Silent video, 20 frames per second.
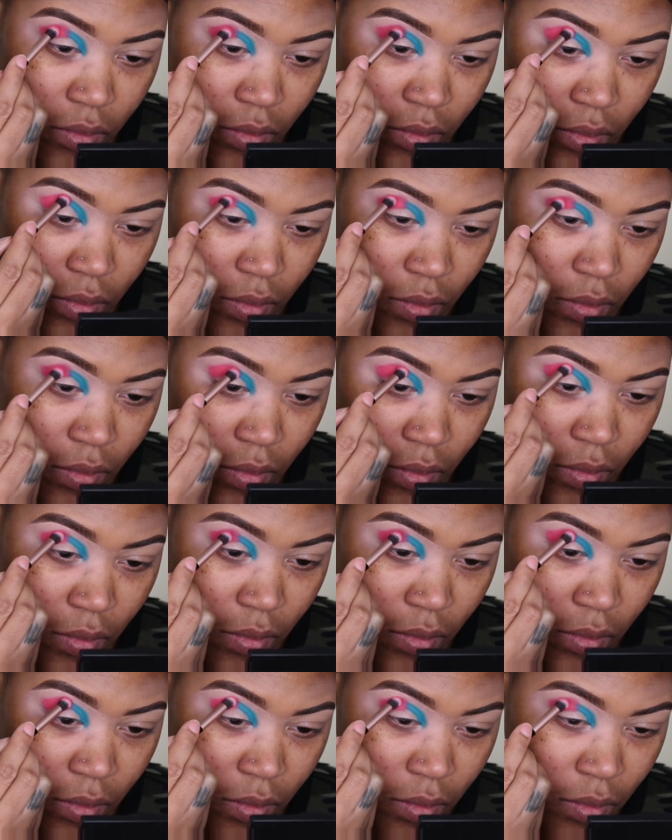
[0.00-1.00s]
blue
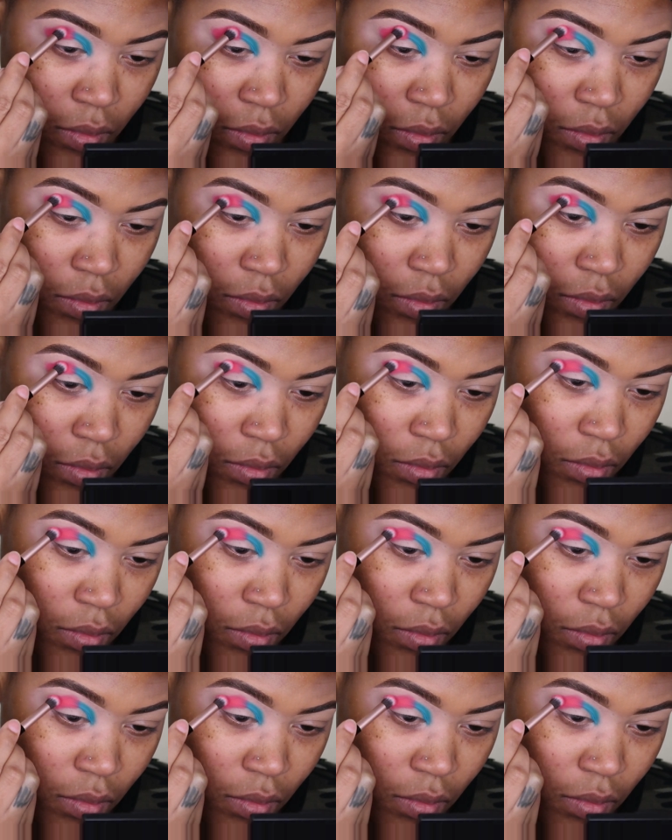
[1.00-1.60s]
shade as well.